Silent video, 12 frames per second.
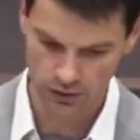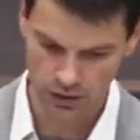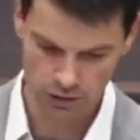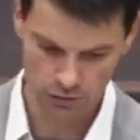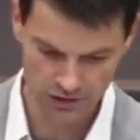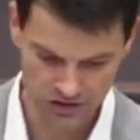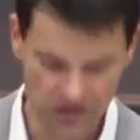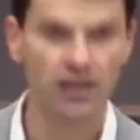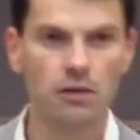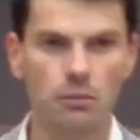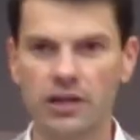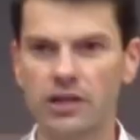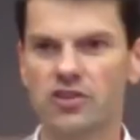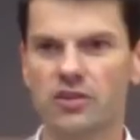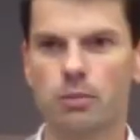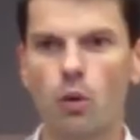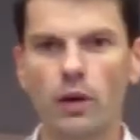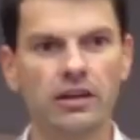Christian. But here's the
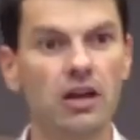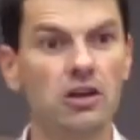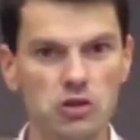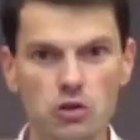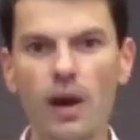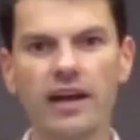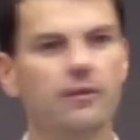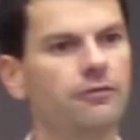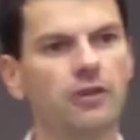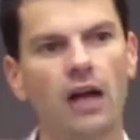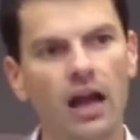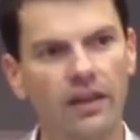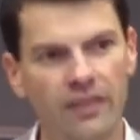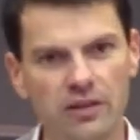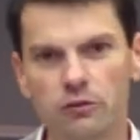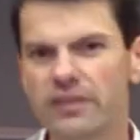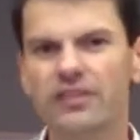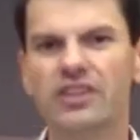point you might have forgotten that you've
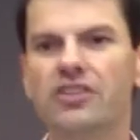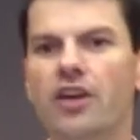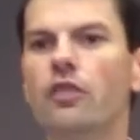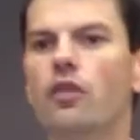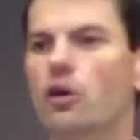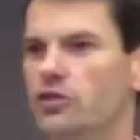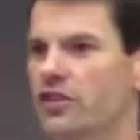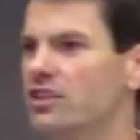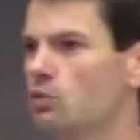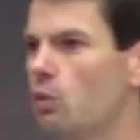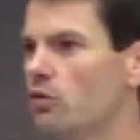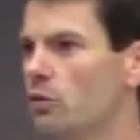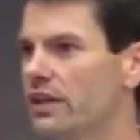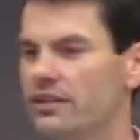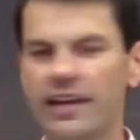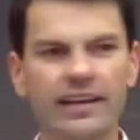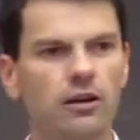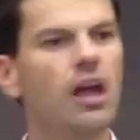even done those things one week
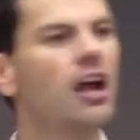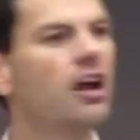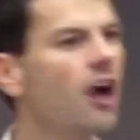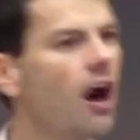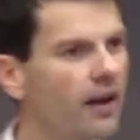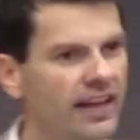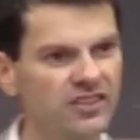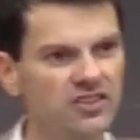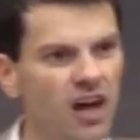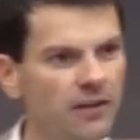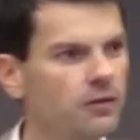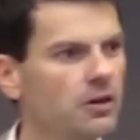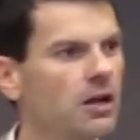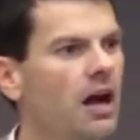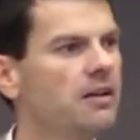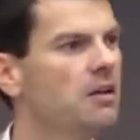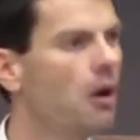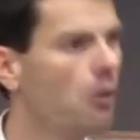later. God has not
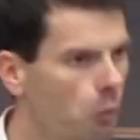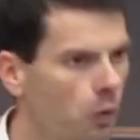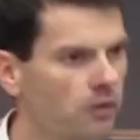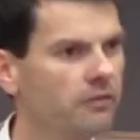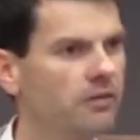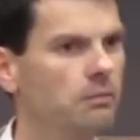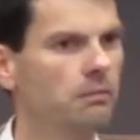forgotten a one of them.